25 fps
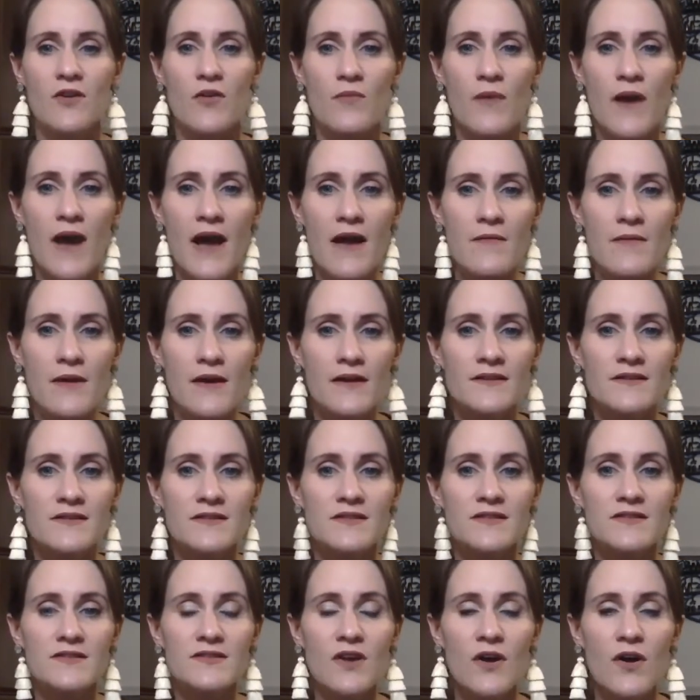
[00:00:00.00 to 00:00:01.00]
Copaiba is
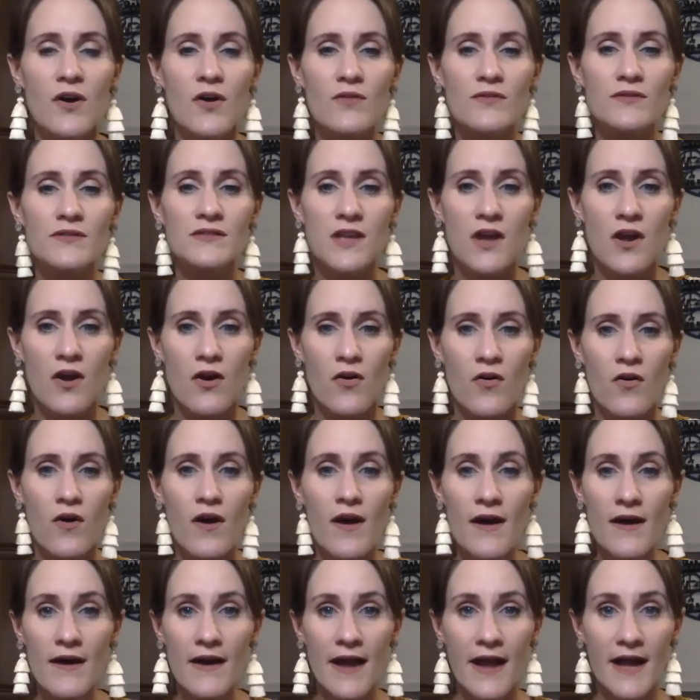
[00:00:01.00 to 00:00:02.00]
so
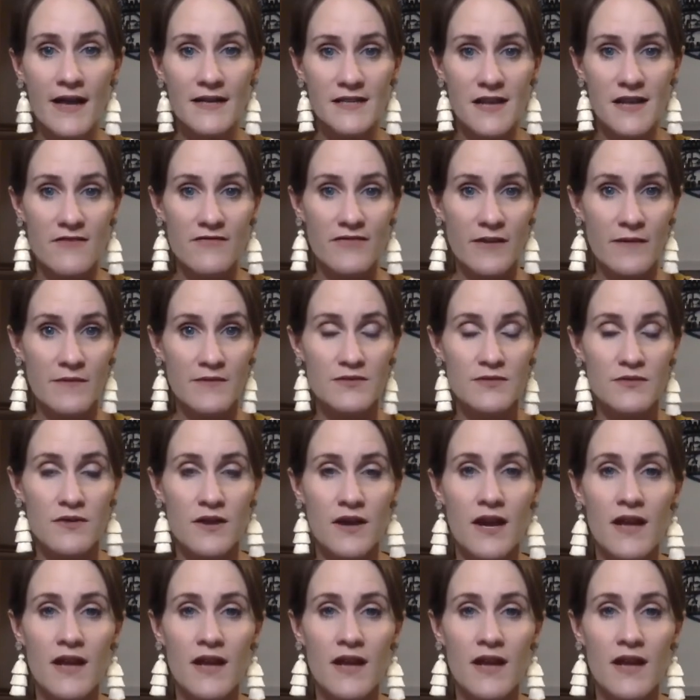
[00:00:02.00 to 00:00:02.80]
anti-inflammatory.